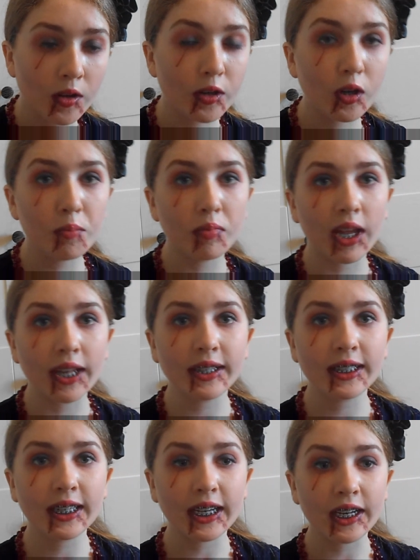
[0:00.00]
You can blend
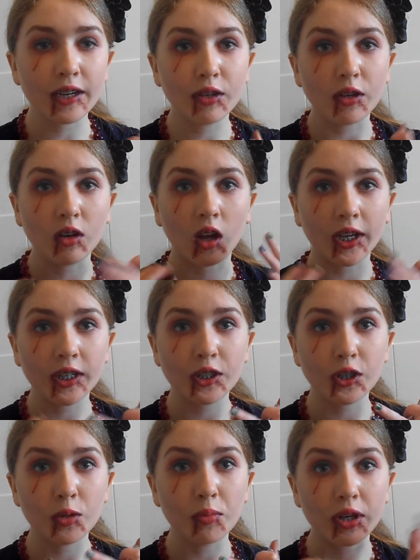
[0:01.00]
this in if you like
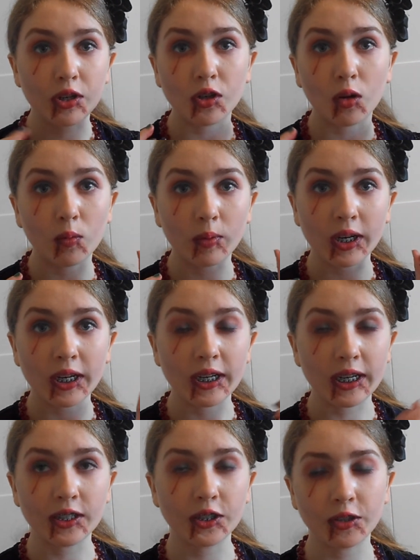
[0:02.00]
to, but you don't really
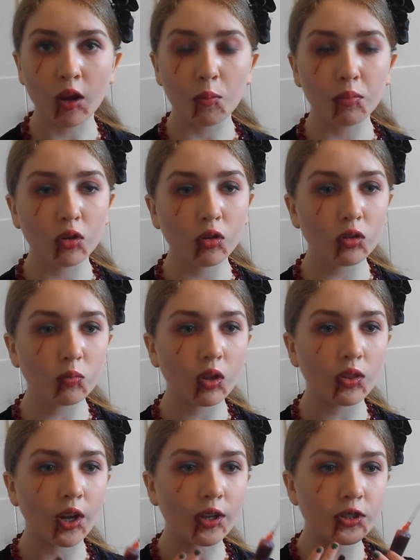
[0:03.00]
need to. Blood
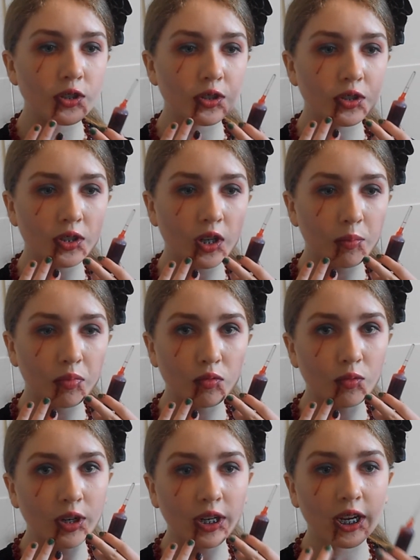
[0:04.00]
will not just stop
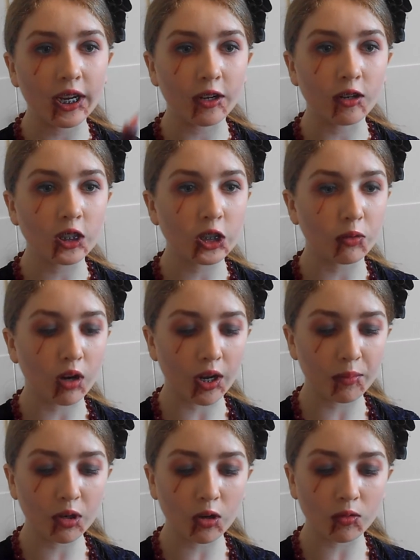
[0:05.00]
running here, so
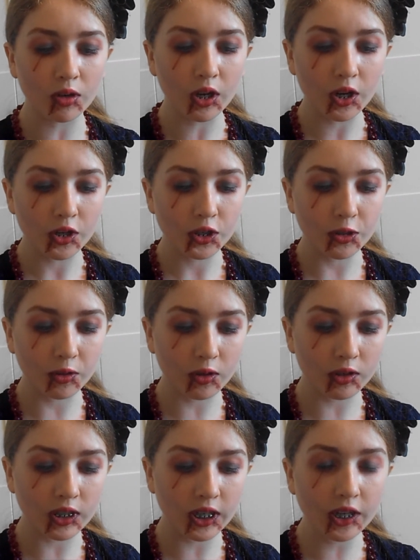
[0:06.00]
I'm going to
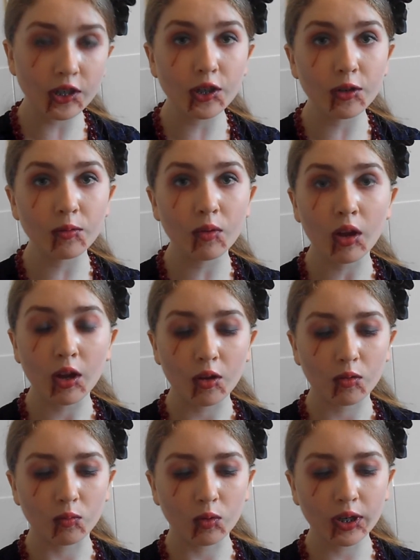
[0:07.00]
continue
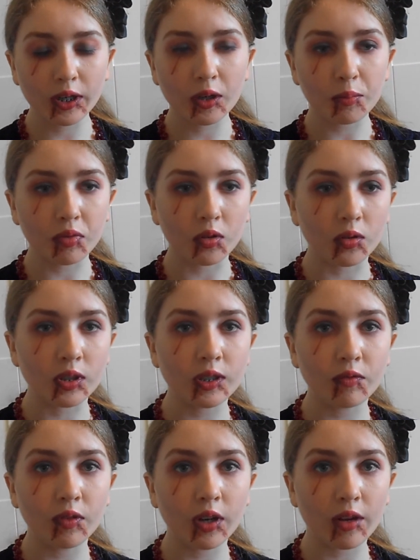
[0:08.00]
running the blood
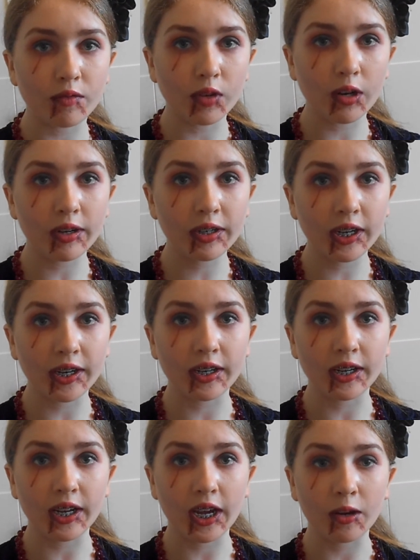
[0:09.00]
very
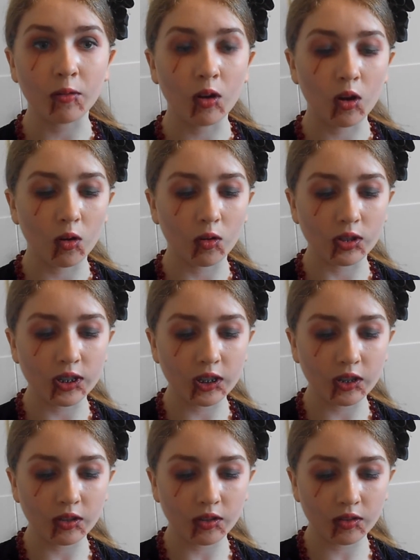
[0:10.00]
thinly now
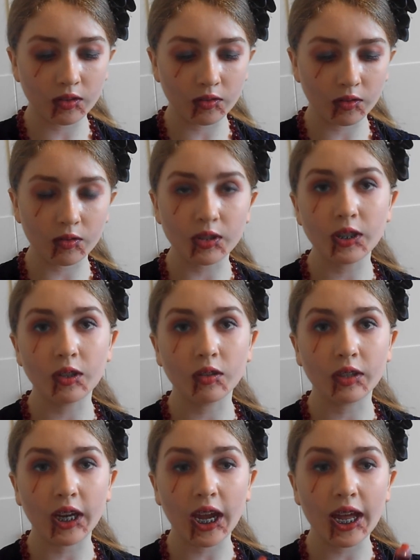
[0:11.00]

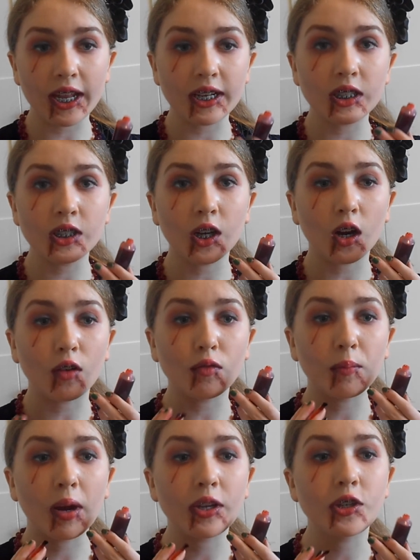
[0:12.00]
until the end
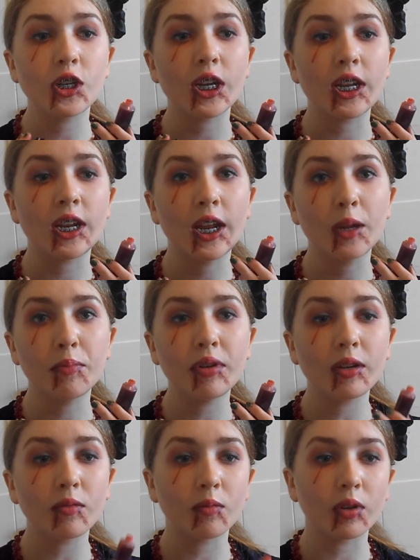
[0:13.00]
of my chin and a
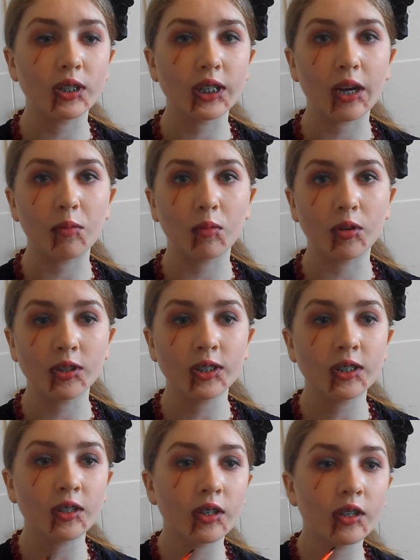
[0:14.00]
bit downwards.